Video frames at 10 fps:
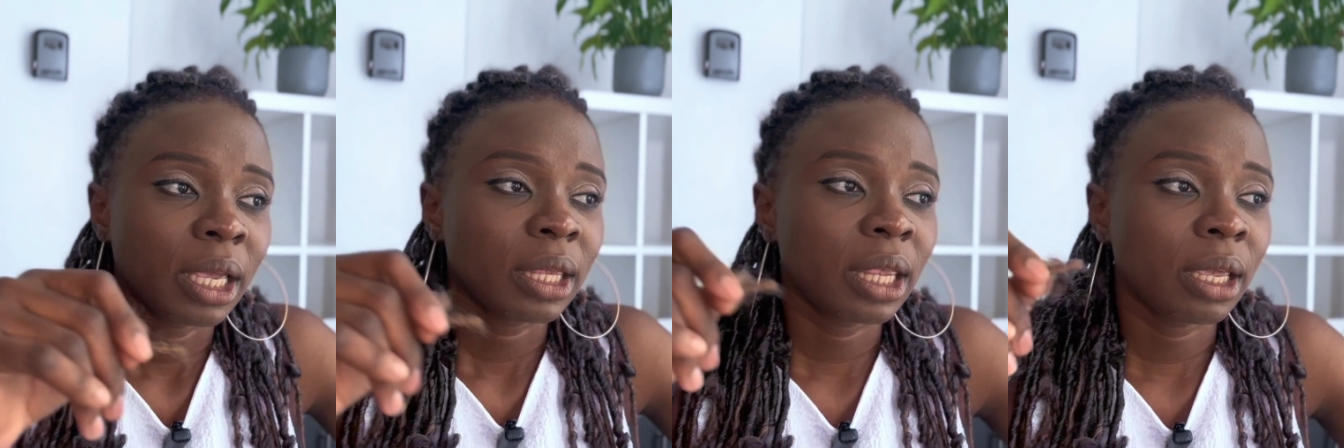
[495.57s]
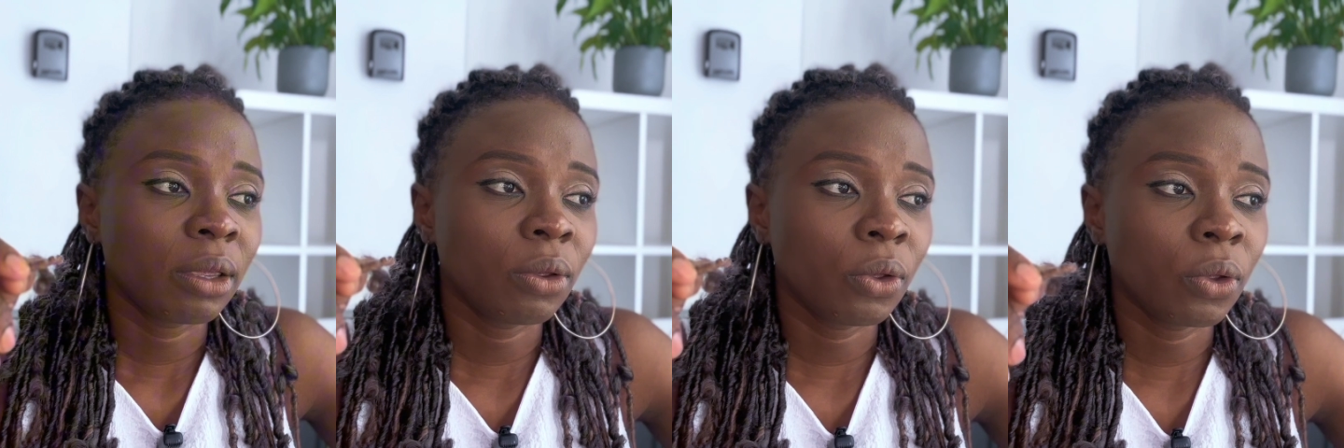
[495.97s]

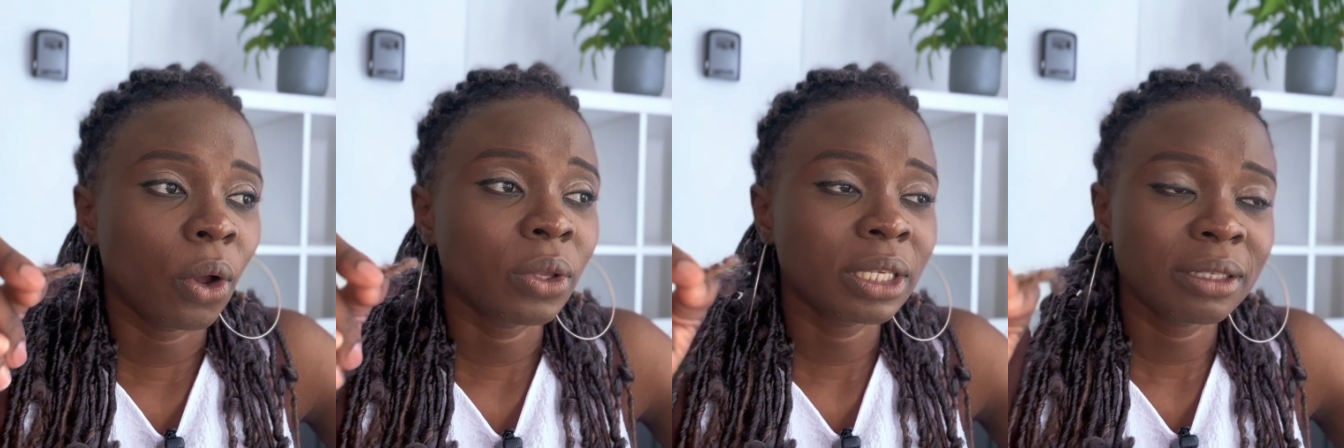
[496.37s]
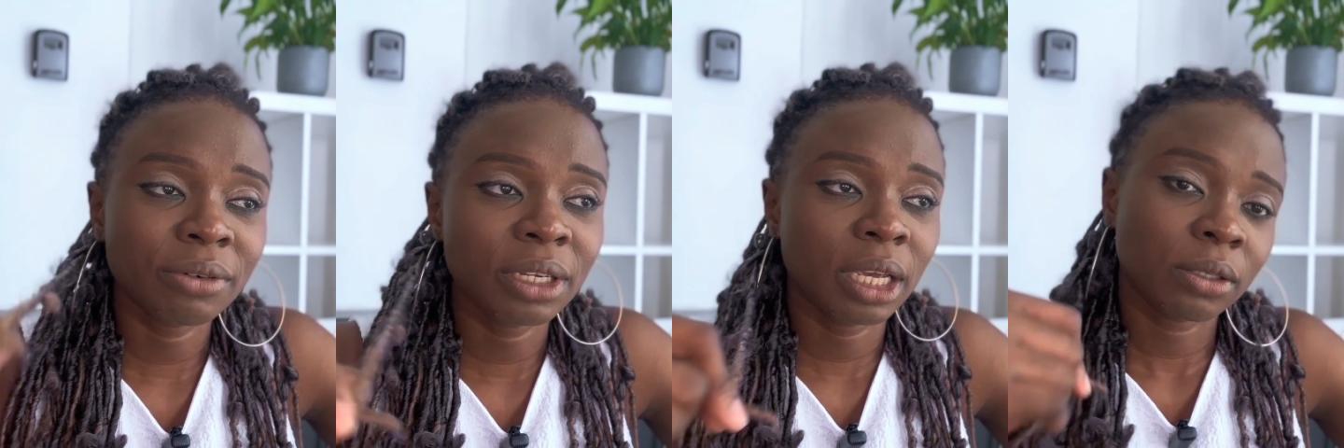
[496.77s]
you're on a
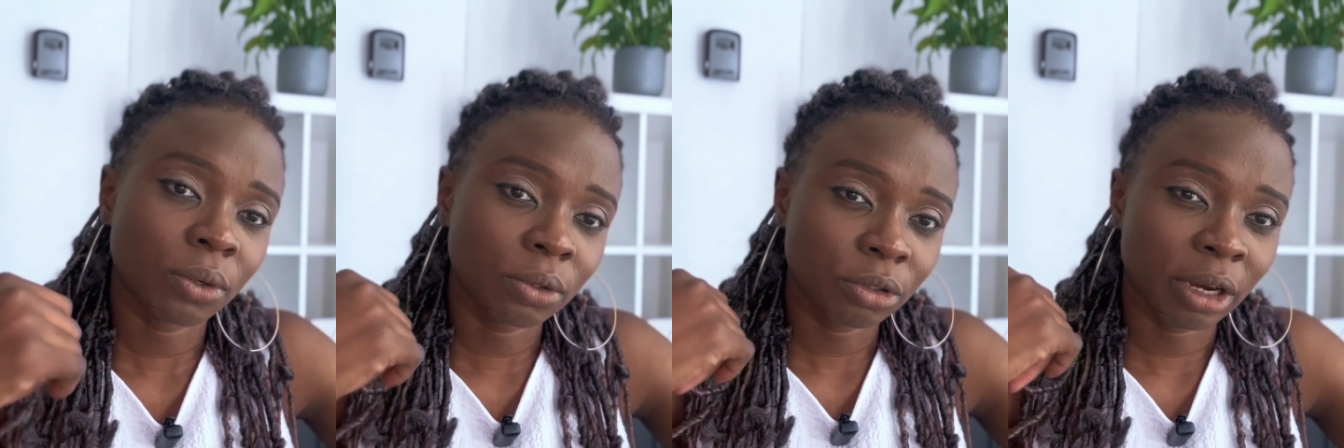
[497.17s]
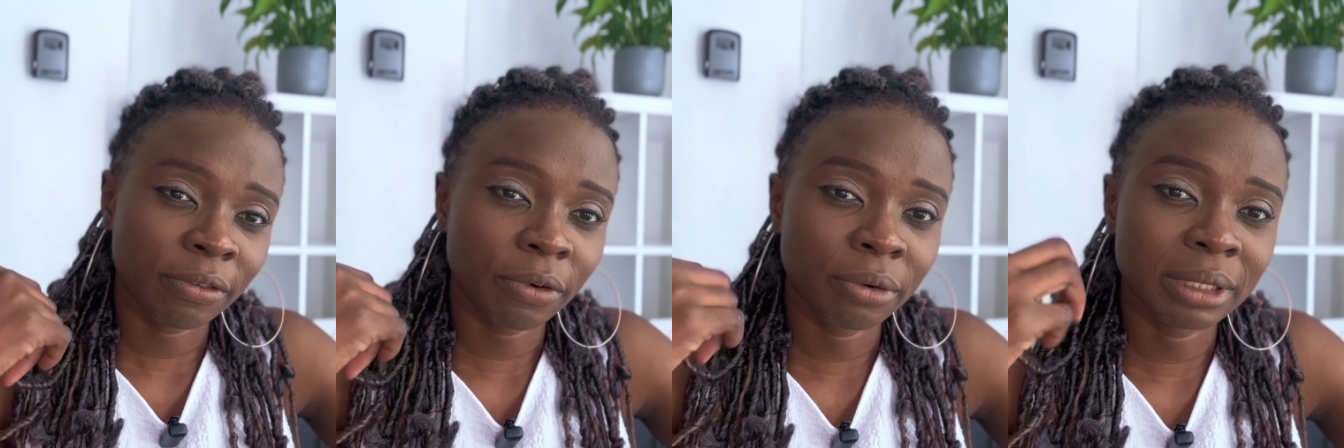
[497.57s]
3 years
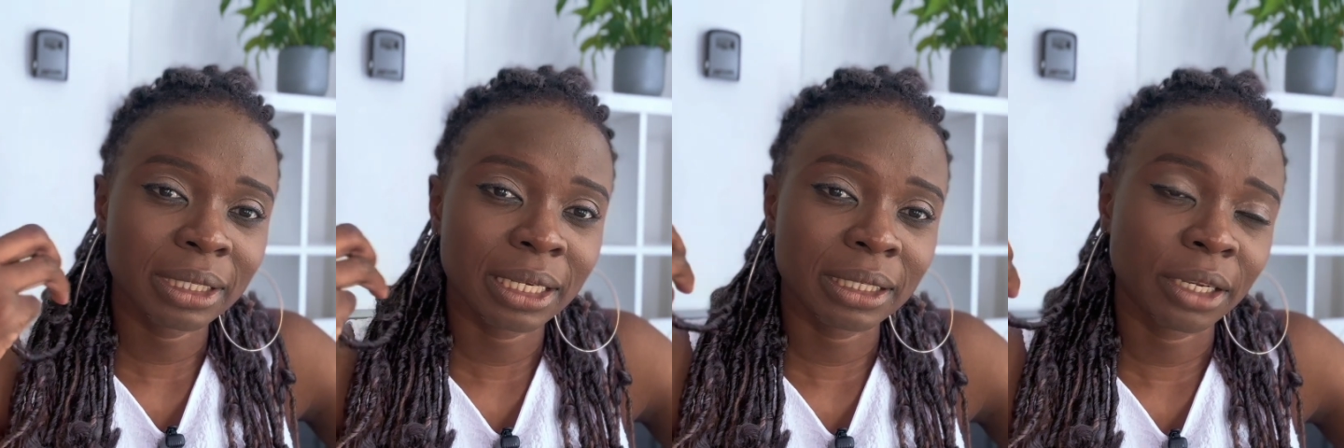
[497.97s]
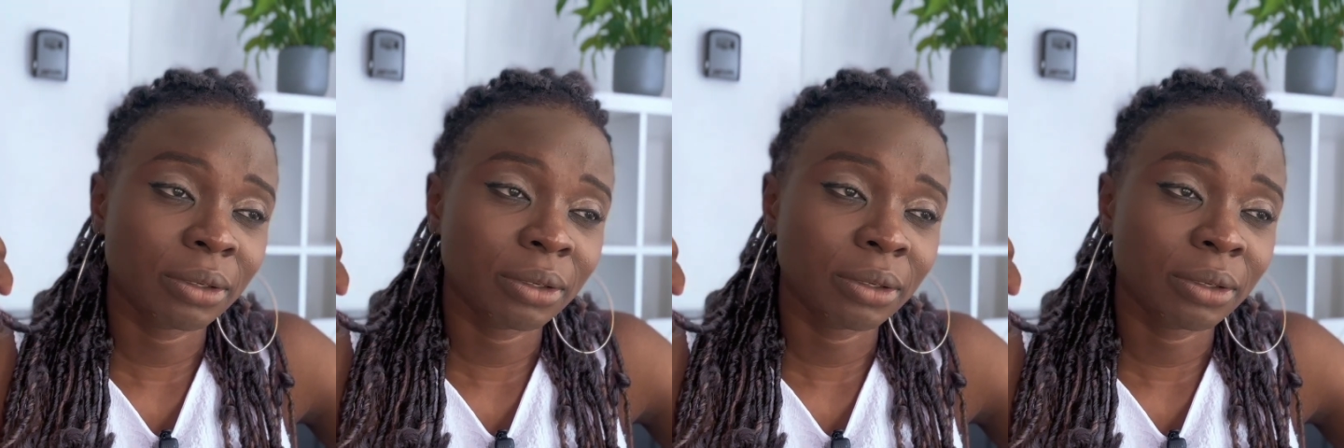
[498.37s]
contract, for instance,